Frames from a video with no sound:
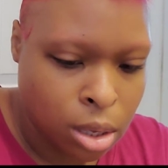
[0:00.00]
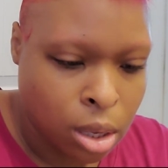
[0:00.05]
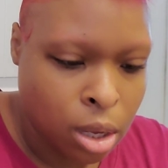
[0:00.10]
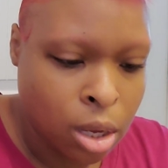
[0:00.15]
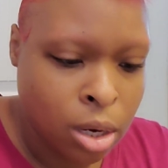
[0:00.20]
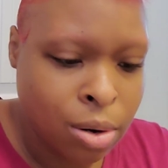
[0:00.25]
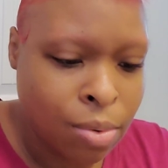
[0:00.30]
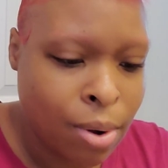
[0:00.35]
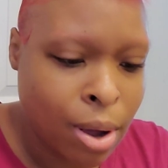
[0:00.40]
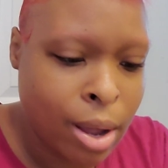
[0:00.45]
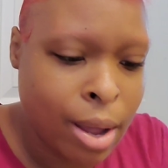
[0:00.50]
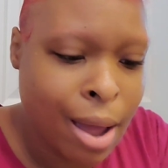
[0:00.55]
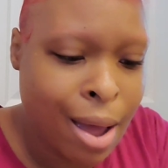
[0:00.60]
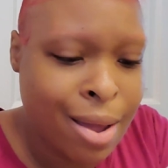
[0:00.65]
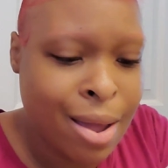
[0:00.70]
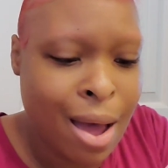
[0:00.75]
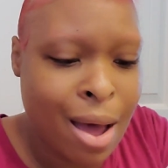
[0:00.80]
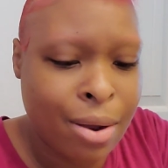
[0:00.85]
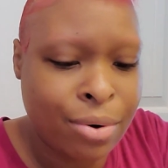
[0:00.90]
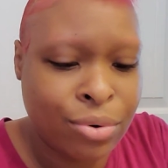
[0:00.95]
Anyway, how
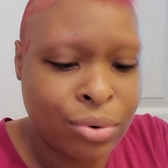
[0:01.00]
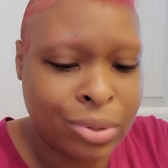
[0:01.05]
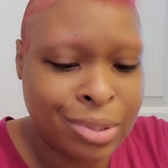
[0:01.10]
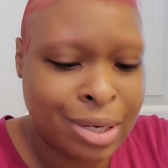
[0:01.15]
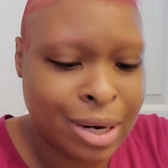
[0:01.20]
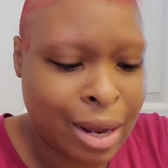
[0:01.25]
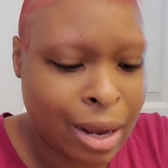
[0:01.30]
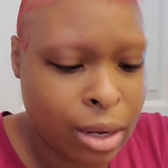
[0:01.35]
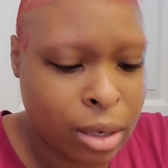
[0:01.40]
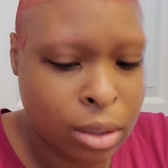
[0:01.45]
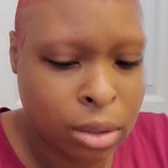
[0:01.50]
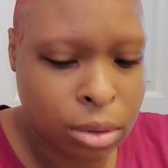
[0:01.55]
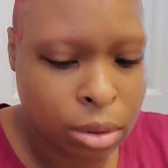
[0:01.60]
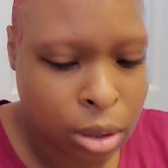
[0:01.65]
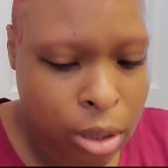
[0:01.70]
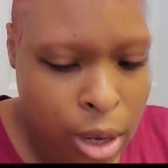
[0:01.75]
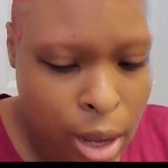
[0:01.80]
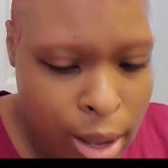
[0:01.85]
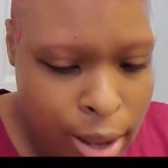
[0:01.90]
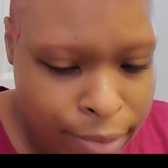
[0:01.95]
y'all doing today?
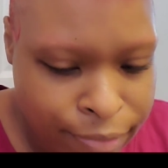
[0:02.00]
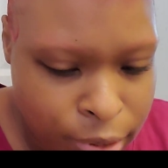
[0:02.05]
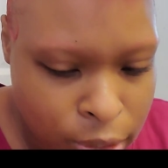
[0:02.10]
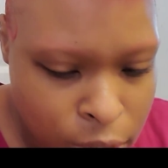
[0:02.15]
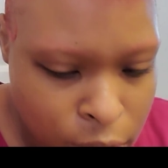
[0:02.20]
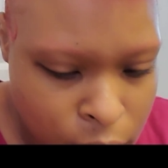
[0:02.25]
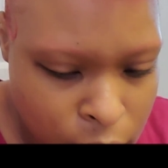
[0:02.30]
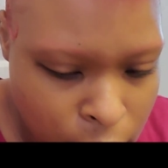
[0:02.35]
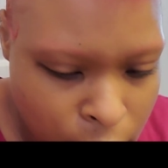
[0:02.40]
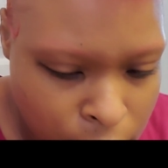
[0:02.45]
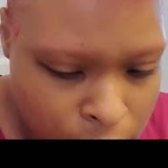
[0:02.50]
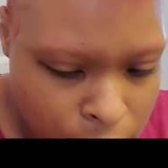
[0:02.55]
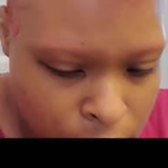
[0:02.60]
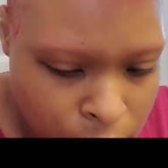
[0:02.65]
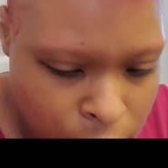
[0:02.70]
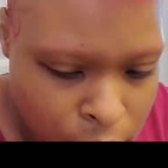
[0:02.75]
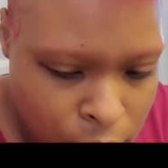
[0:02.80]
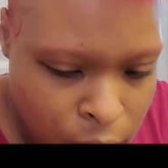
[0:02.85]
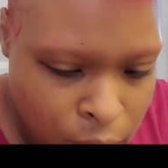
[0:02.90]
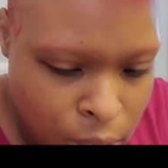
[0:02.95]
Are y'all having a good day?
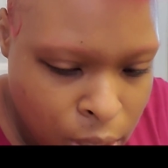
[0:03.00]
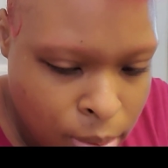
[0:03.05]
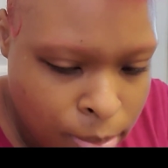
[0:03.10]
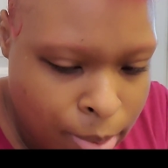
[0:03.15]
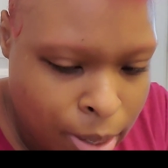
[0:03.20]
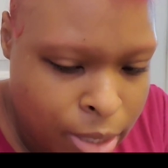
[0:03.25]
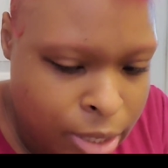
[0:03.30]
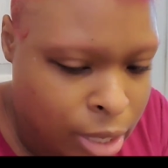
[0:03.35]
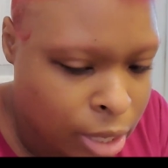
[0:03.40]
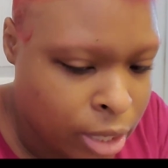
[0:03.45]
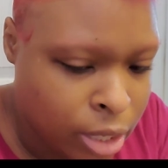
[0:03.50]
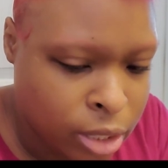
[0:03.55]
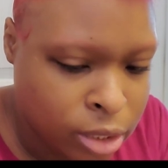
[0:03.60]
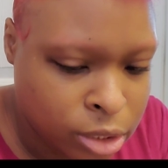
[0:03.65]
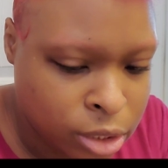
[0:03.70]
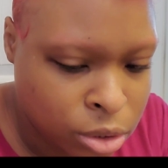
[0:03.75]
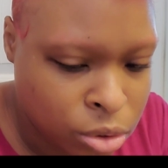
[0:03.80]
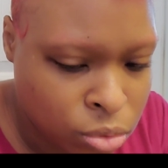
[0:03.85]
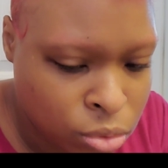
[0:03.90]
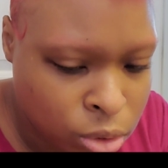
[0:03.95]
My day
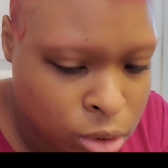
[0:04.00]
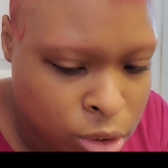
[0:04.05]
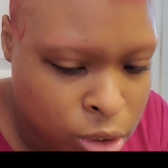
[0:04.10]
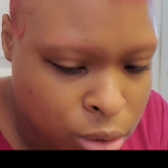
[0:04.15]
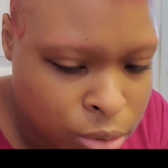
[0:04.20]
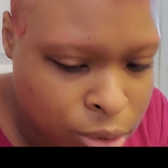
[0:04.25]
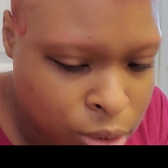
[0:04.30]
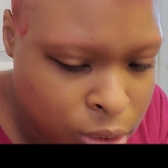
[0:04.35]
isn't going so